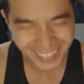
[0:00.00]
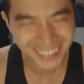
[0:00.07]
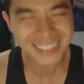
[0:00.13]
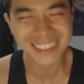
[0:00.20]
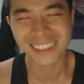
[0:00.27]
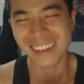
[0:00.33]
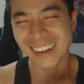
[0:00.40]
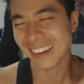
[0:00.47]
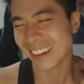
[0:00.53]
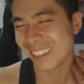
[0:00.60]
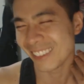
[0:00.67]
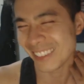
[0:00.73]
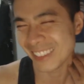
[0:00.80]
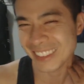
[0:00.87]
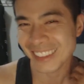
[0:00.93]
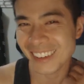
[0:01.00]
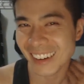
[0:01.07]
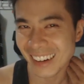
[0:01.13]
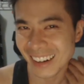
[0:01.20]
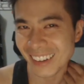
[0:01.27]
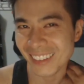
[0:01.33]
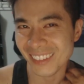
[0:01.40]
It was crack up. It was a
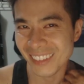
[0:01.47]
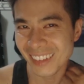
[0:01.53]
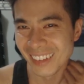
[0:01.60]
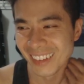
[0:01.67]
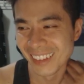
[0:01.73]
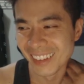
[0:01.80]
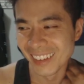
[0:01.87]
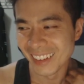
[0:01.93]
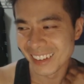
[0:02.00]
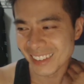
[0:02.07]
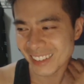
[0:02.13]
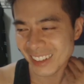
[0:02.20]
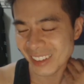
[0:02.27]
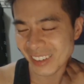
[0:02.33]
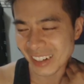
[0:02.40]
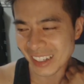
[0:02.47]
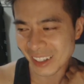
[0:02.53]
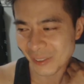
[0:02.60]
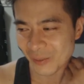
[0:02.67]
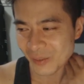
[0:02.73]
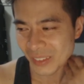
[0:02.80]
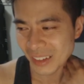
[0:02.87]
crack up. It was really
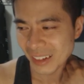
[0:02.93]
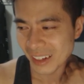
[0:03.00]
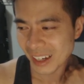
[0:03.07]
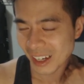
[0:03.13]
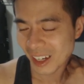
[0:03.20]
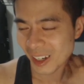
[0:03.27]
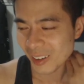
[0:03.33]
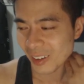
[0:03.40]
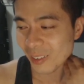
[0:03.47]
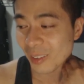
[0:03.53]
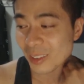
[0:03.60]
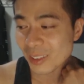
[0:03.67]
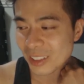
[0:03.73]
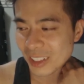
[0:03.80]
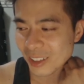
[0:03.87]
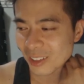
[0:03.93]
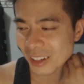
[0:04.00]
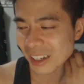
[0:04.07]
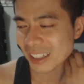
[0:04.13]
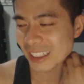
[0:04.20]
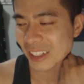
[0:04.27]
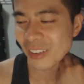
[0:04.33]
funny. It was really
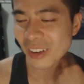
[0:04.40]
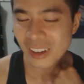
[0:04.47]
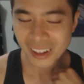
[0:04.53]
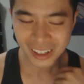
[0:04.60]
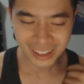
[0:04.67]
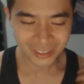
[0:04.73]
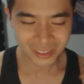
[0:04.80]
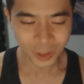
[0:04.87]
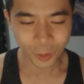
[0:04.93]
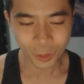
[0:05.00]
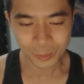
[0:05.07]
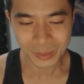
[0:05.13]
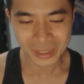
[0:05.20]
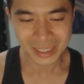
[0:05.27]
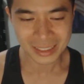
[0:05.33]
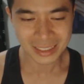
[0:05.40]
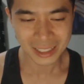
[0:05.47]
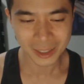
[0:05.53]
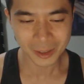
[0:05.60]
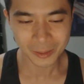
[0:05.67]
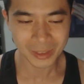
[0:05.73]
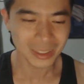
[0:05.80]
cool. And she felt kind of torn because
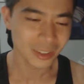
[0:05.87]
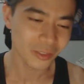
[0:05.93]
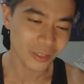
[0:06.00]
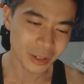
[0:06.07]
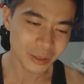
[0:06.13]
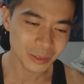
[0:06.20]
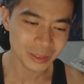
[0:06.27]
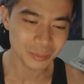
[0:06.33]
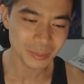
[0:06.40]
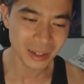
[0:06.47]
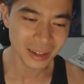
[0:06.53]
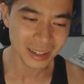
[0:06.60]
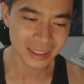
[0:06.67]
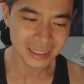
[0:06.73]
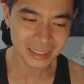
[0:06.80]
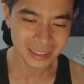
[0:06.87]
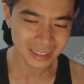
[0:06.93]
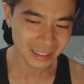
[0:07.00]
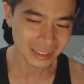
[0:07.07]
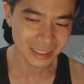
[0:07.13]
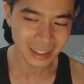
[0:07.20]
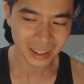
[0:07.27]
her friend was behind
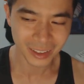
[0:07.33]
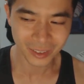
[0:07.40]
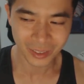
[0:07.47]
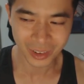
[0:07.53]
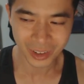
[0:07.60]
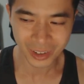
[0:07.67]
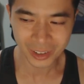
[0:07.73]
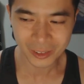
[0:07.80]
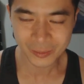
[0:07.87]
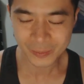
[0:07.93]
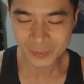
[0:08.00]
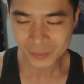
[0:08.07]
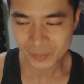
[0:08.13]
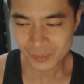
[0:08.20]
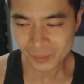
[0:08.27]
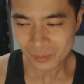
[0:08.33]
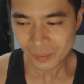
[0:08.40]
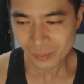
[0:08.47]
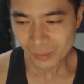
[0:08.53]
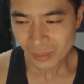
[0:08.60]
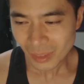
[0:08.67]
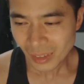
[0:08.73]
in the other row.
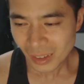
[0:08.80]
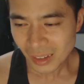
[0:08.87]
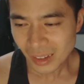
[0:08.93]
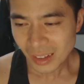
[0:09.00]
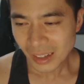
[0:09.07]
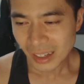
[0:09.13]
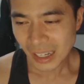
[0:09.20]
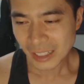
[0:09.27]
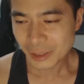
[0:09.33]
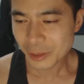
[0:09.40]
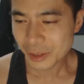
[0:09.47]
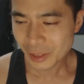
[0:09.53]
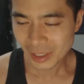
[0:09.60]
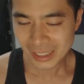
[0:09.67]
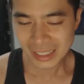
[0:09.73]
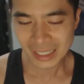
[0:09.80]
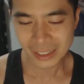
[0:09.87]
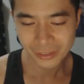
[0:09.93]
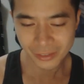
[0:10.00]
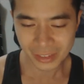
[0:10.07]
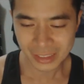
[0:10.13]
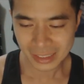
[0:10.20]
And she was trying to
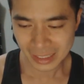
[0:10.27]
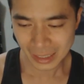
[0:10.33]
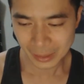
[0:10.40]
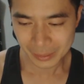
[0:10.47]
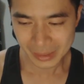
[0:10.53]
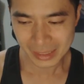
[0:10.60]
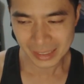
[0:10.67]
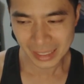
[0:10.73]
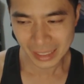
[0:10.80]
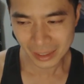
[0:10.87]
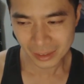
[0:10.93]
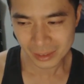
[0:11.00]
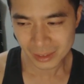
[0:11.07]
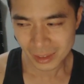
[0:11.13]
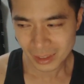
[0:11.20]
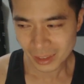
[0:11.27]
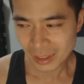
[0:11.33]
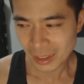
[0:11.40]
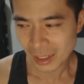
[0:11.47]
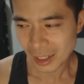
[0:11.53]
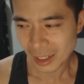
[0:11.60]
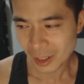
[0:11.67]
get her friend to come sit down.
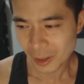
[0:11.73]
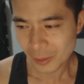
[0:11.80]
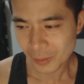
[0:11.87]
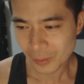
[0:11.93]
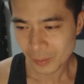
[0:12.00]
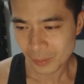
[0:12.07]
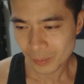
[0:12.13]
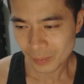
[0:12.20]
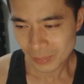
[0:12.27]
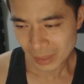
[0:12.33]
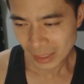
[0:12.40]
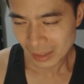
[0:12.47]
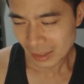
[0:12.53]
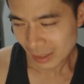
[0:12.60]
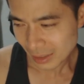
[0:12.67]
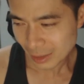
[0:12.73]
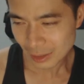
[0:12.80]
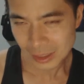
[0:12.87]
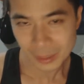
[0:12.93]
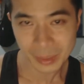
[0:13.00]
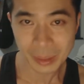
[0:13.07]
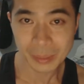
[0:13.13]
Down because
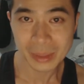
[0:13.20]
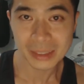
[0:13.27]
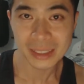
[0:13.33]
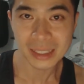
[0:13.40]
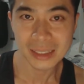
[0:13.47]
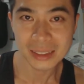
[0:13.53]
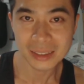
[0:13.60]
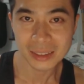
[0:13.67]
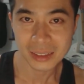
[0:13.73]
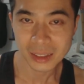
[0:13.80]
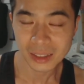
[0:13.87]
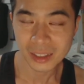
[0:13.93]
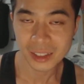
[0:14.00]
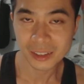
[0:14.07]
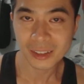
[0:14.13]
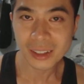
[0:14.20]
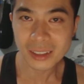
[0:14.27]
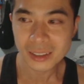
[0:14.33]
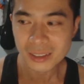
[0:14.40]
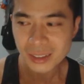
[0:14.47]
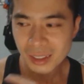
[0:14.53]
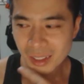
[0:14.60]
there were some empty seats kind of near
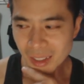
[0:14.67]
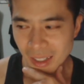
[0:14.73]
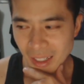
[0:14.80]
us.